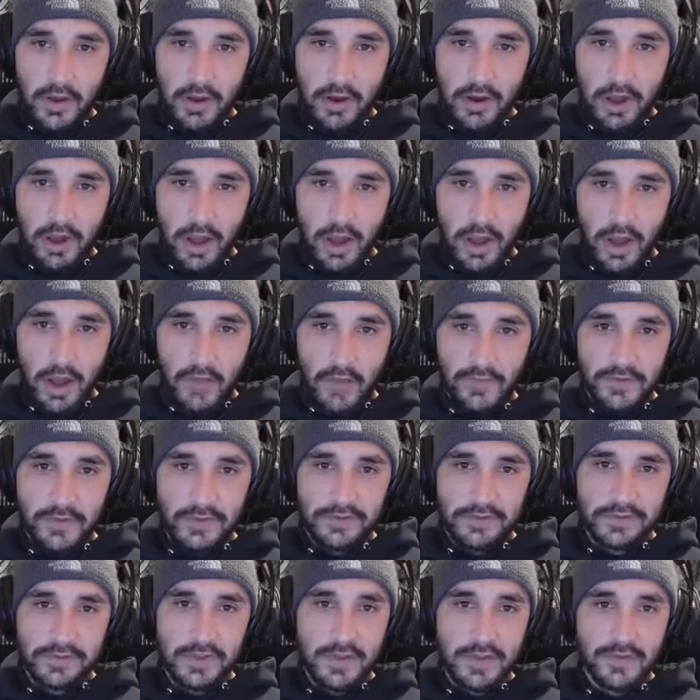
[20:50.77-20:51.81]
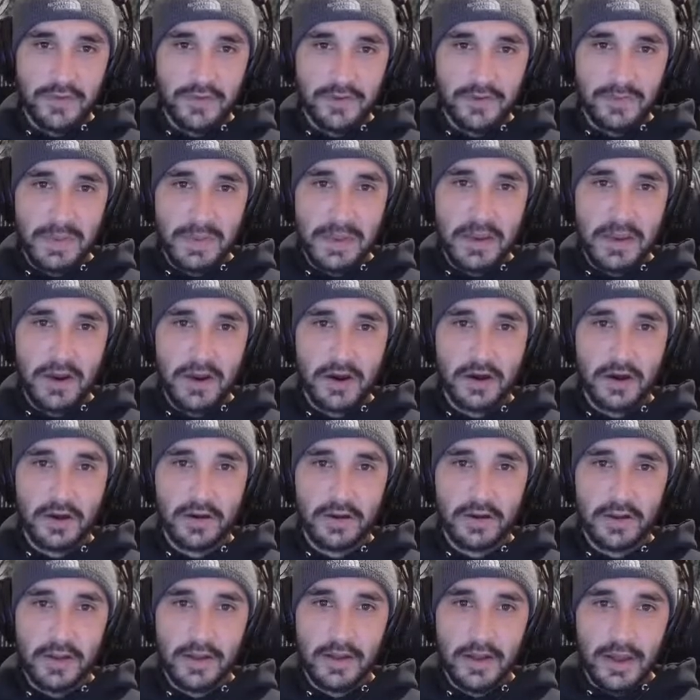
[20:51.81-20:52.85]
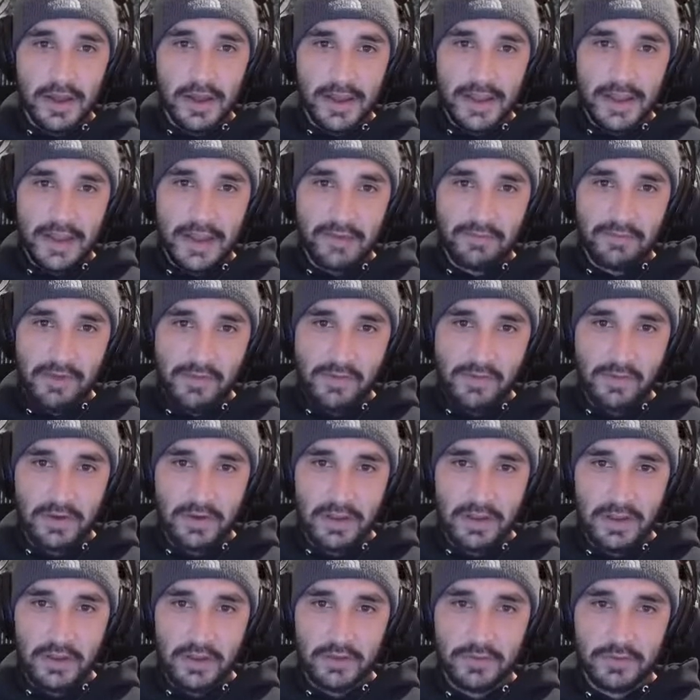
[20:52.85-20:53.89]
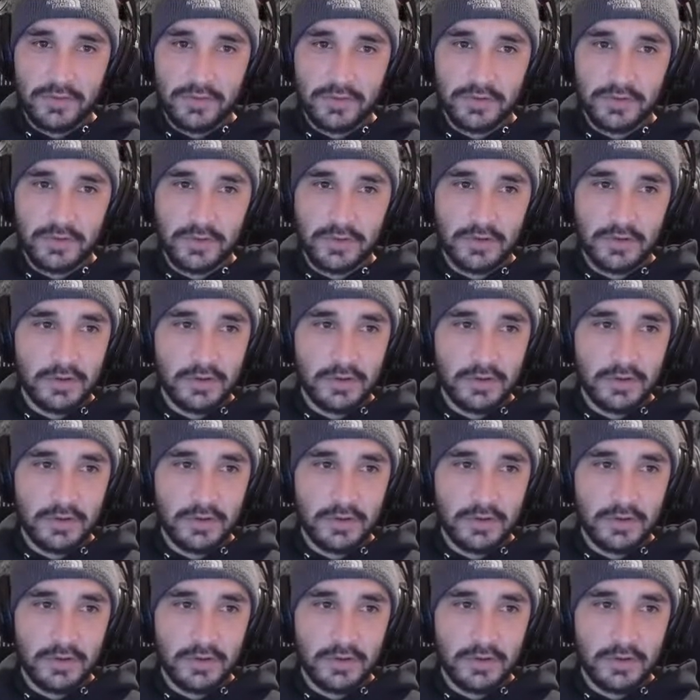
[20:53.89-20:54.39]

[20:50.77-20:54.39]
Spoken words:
All of this stuff up here, I have never used.